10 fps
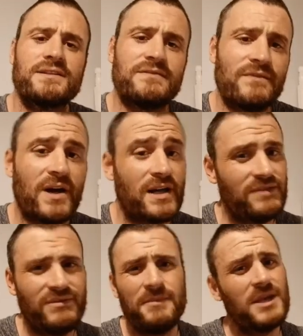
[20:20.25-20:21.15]

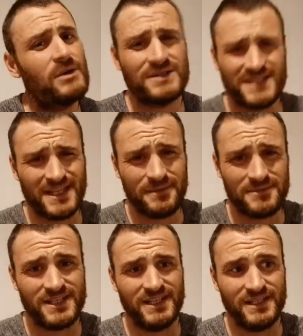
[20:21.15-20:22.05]

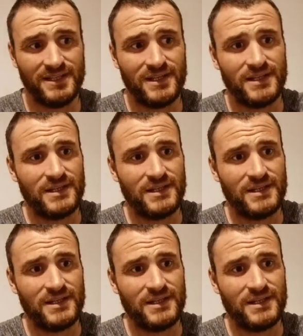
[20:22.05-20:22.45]
5-MeO-DMT,